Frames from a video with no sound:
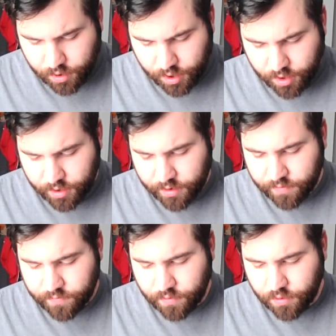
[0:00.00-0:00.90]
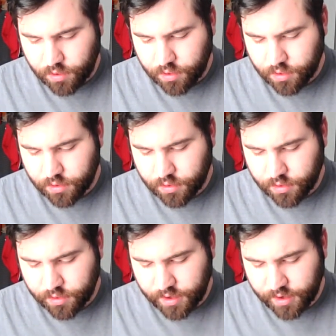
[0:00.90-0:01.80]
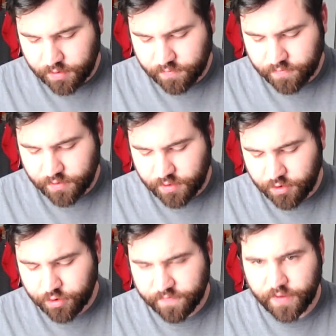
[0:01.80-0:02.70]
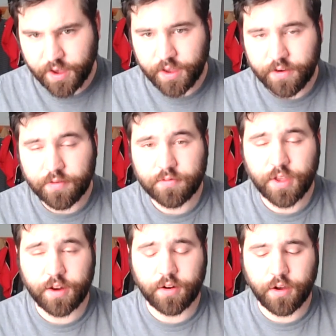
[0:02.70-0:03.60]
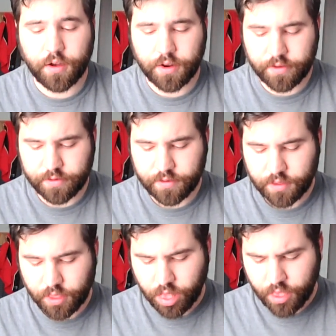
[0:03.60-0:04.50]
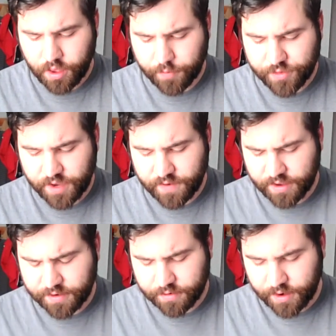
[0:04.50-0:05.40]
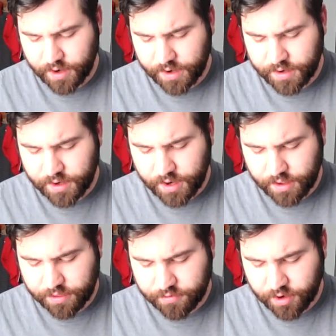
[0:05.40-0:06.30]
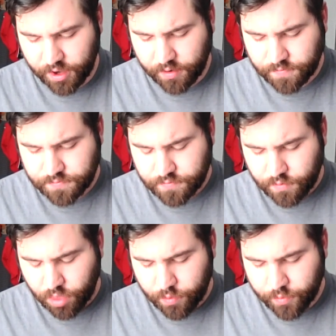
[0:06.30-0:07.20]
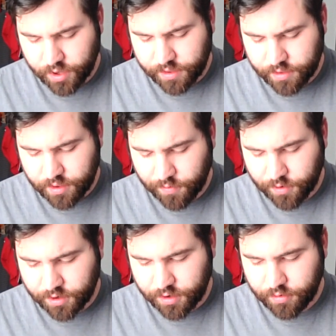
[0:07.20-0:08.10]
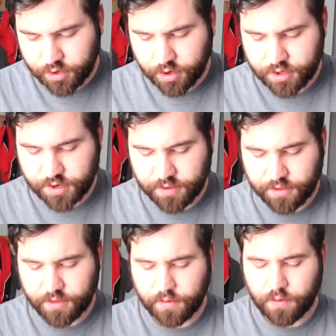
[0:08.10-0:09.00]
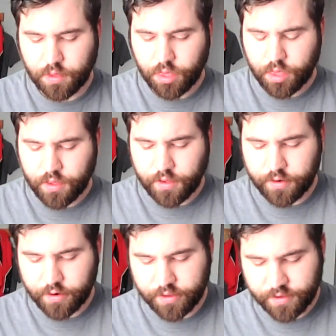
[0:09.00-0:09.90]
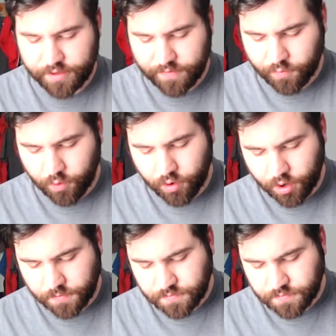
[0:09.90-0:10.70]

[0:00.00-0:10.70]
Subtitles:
And they unified later on in, I believe, not till 1983, but there were 2 churches during the Civil War.